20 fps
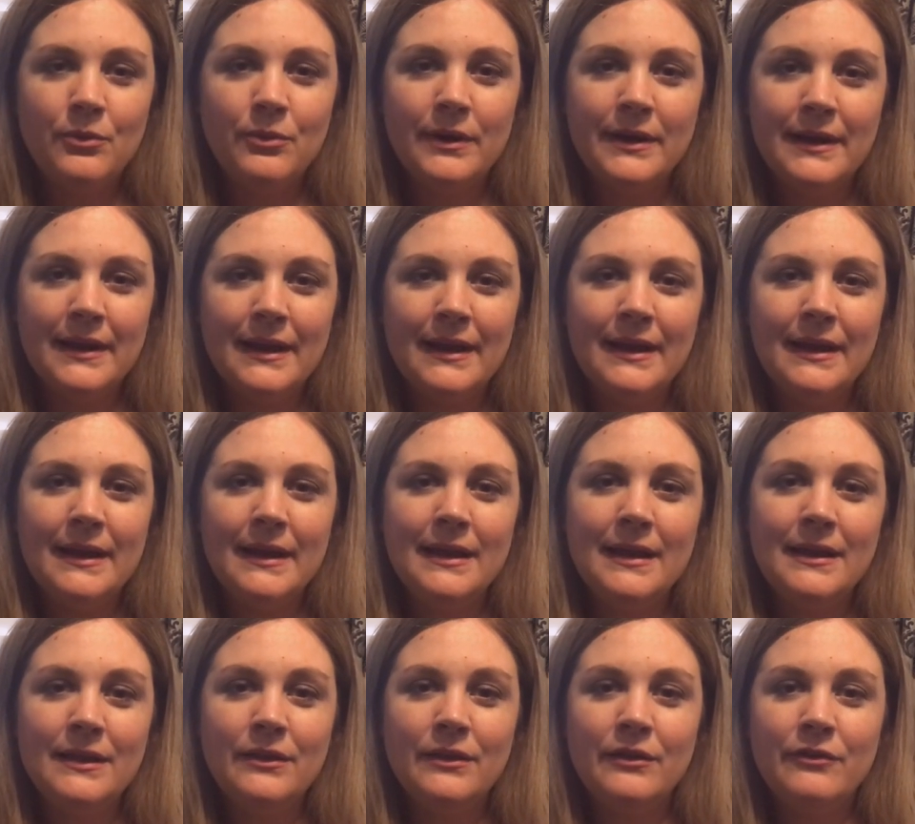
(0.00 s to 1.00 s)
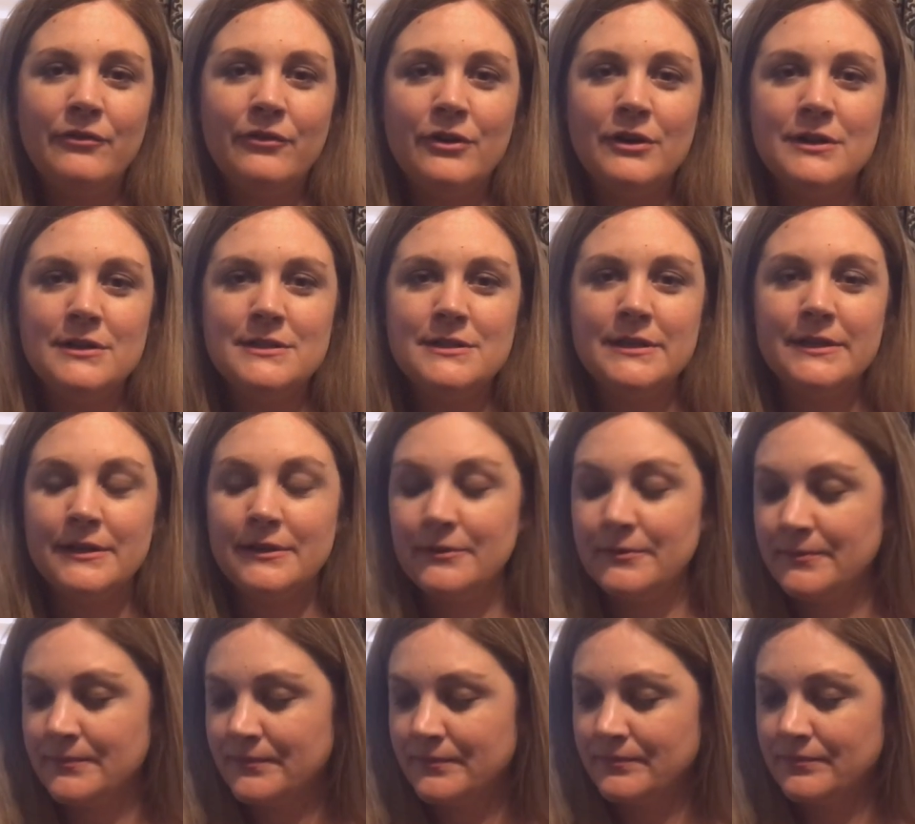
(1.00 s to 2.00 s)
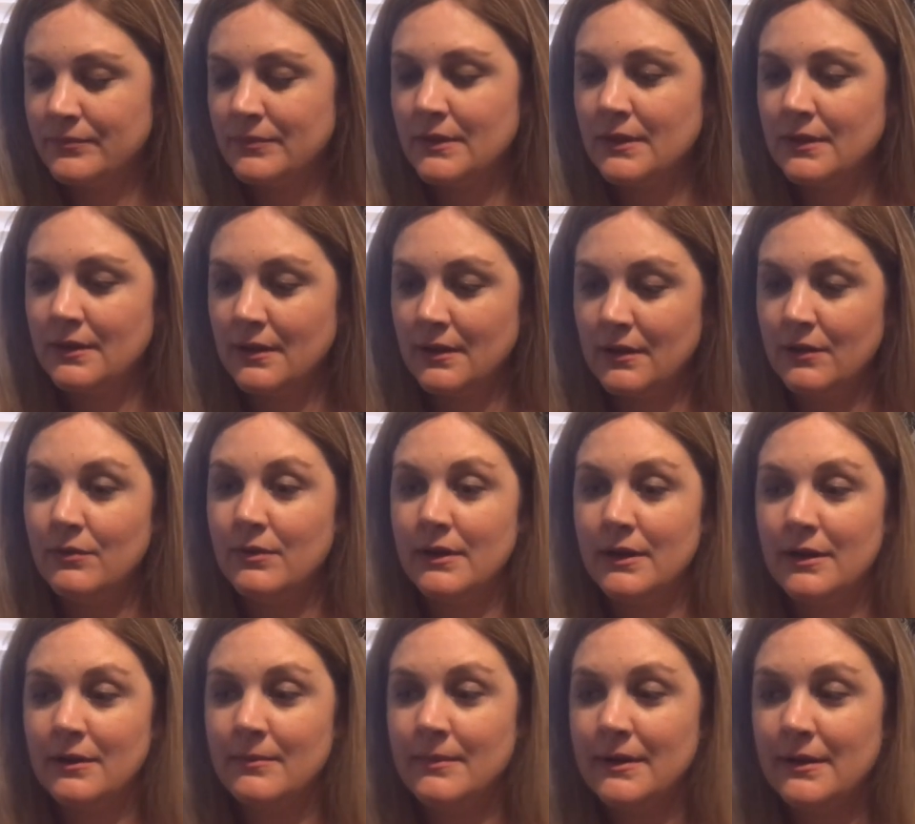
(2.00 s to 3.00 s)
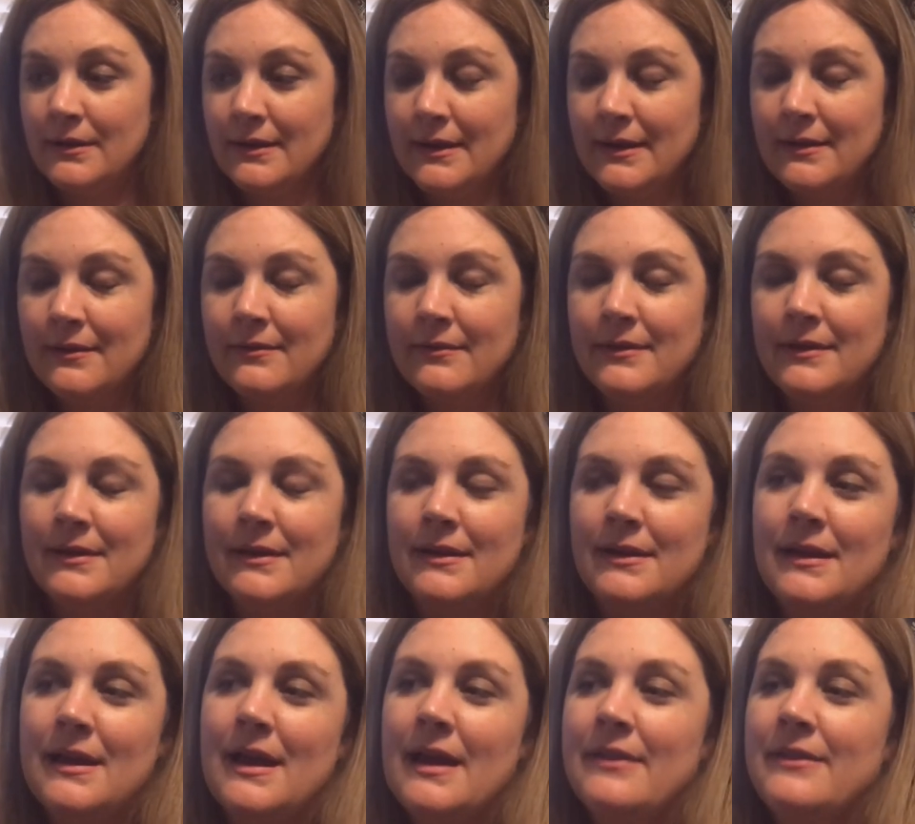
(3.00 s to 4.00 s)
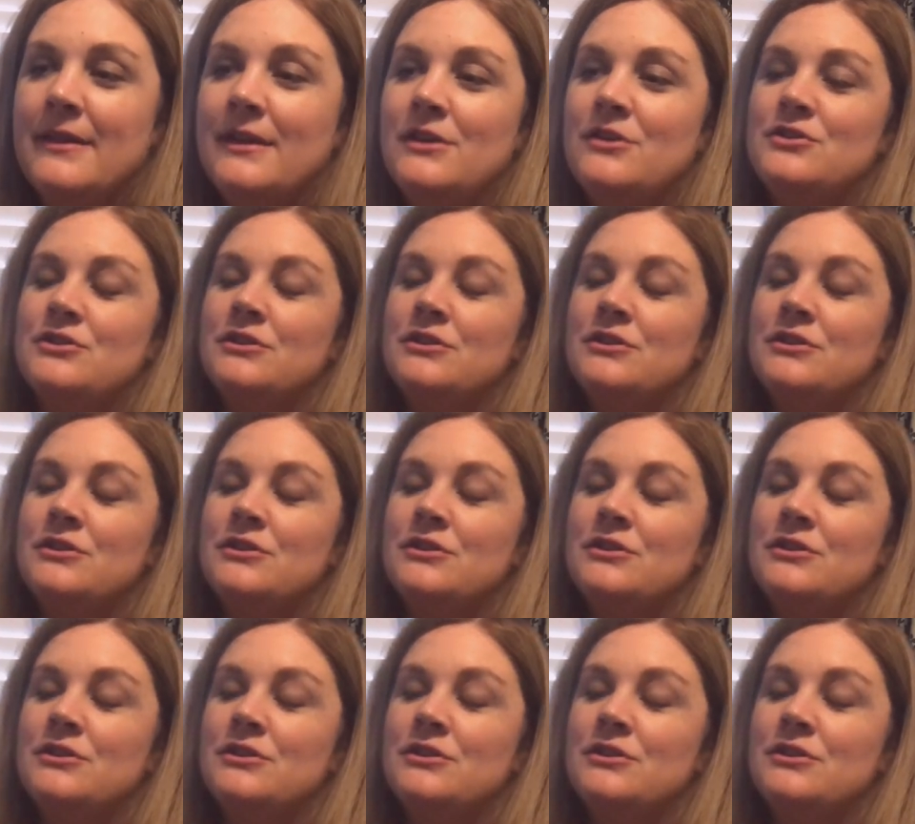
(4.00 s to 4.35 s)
What I look forward to. You want to come here now? I think